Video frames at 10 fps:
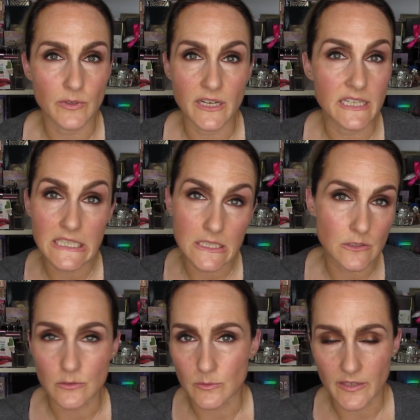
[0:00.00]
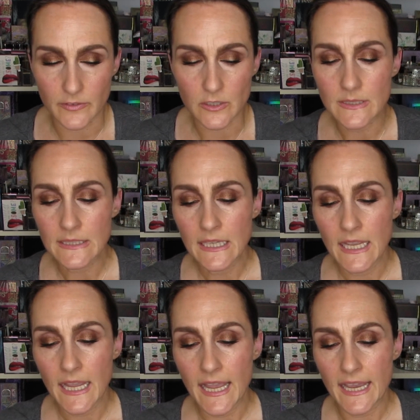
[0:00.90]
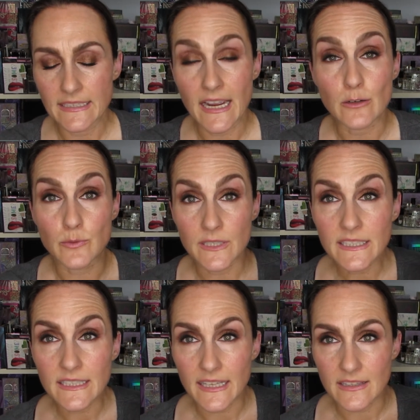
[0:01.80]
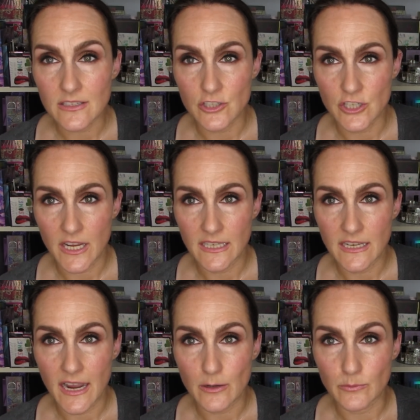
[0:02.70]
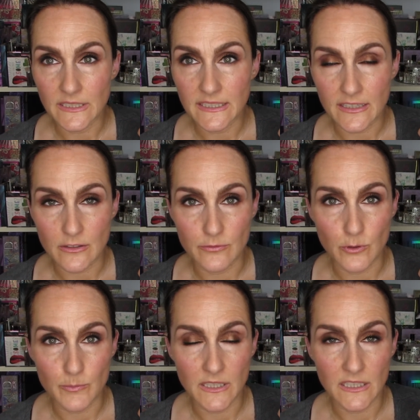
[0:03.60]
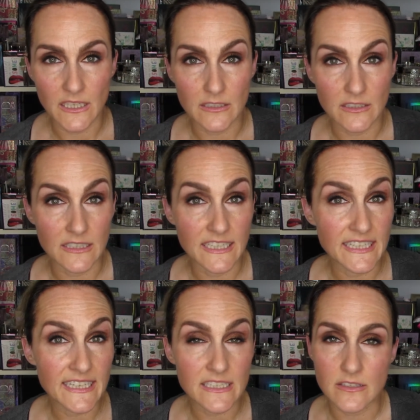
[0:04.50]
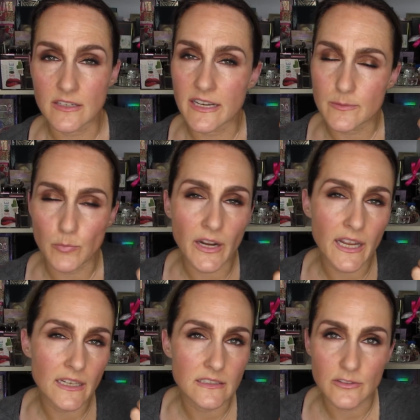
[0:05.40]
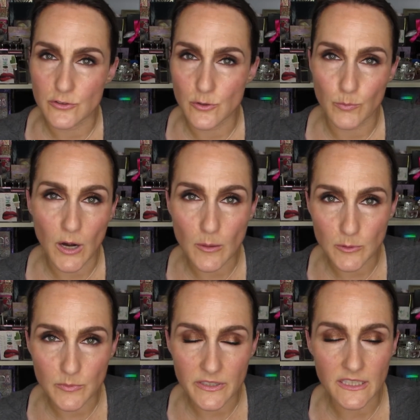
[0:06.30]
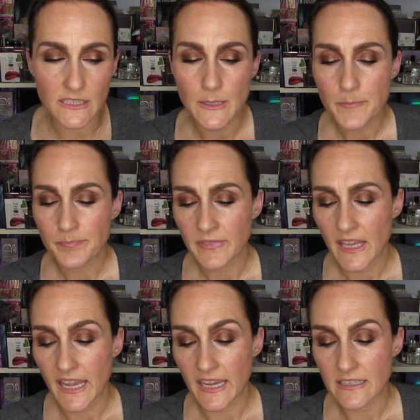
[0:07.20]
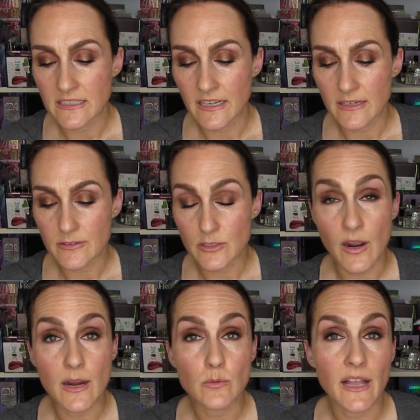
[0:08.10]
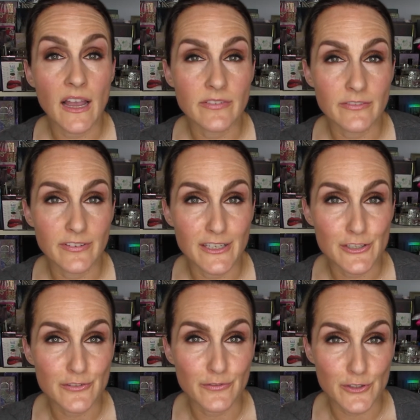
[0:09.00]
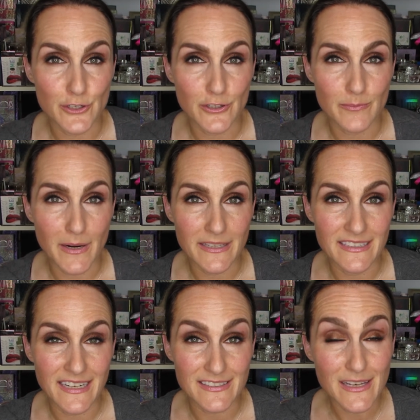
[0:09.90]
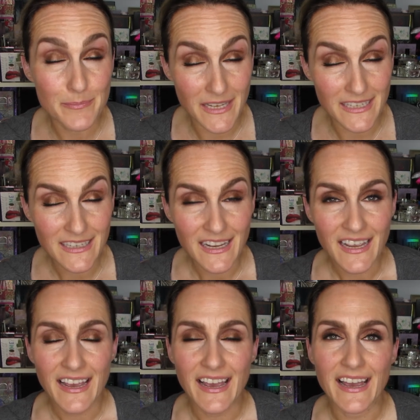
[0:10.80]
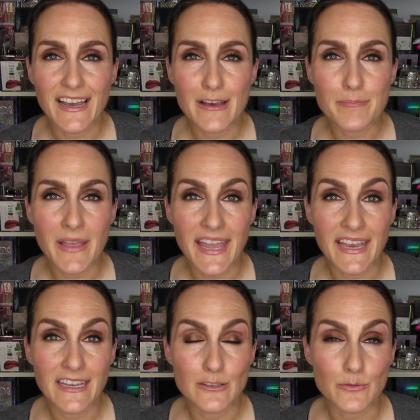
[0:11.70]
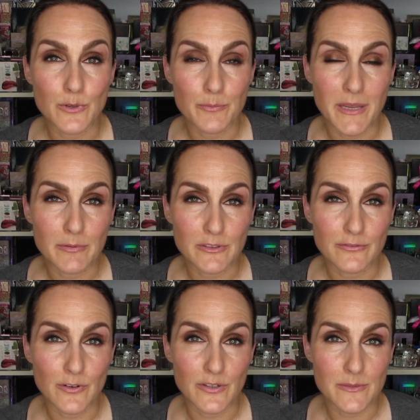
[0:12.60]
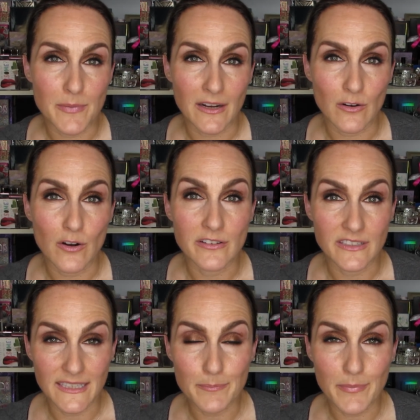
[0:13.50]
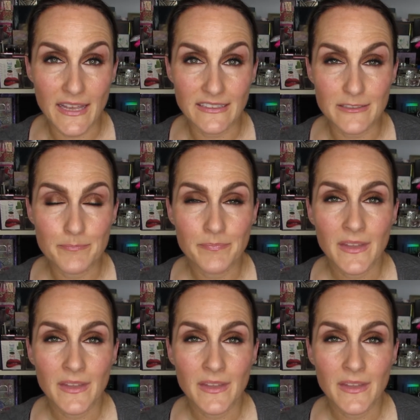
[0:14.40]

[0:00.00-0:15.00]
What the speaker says: when I eat or whatever. And I really like this shade. I really like the formula. Clinique is a nice brand. There's no problem with it. And so I will have it finished for sure by the next update, and we'll be able to focus back on the lip palette